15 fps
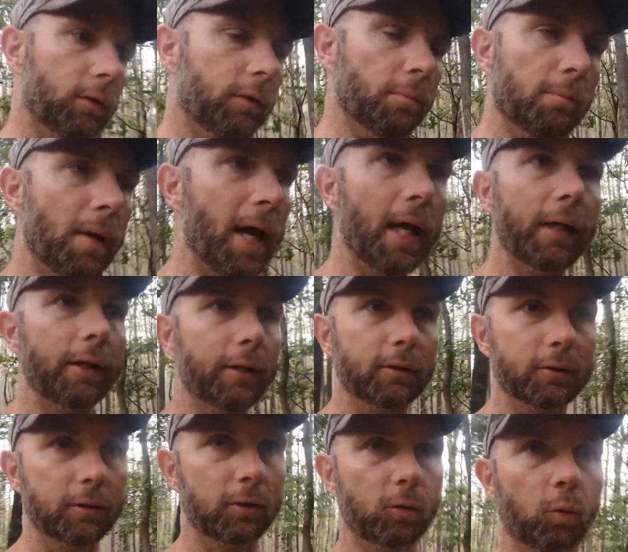the
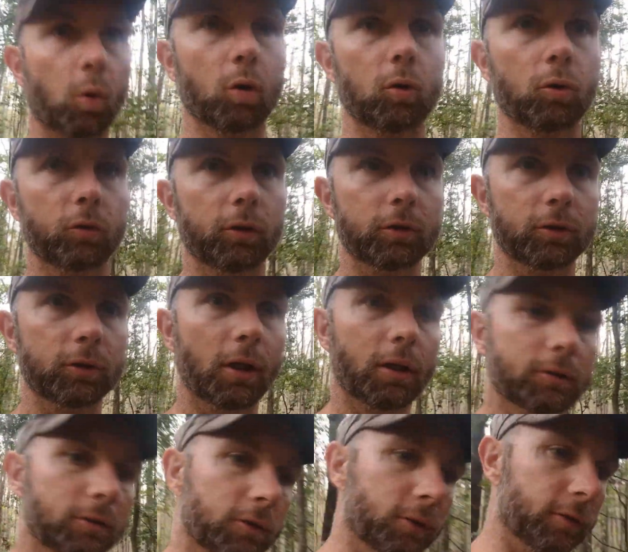madness in the world is
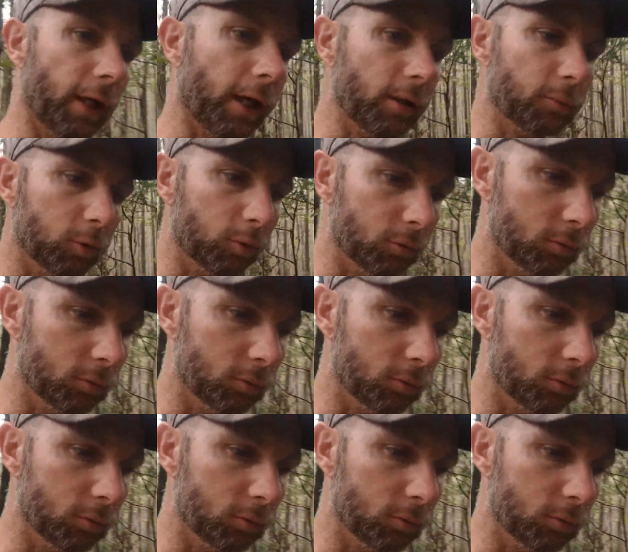not sustainable,